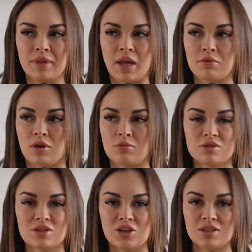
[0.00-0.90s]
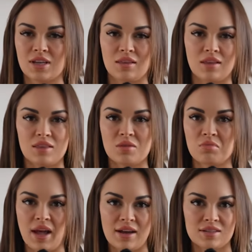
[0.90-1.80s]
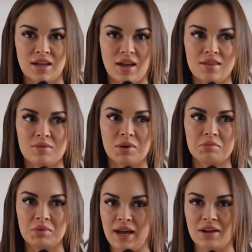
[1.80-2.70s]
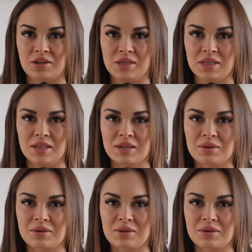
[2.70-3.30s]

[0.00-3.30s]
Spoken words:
I would almost suggest getting like the black set and then wearing black underneath it,